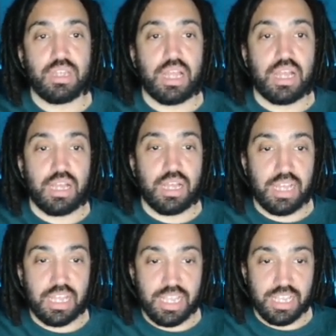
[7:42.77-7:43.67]

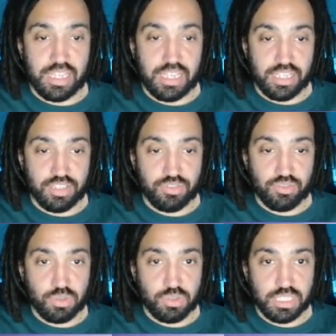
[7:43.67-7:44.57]
A is
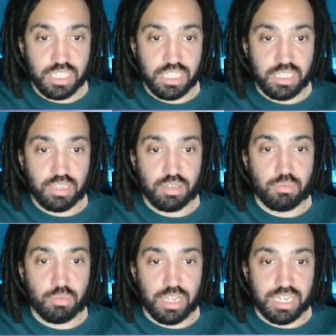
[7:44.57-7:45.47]
40
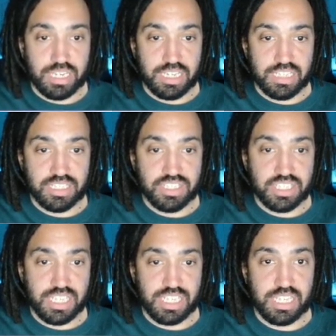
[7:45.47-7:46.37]
when
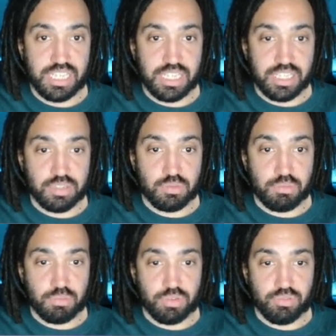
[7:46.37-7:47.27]
C is
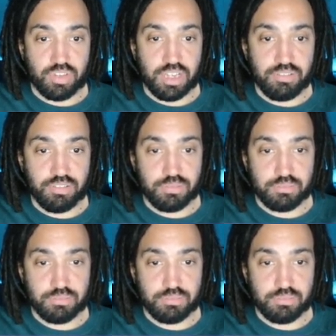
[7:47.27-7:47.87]
1.5.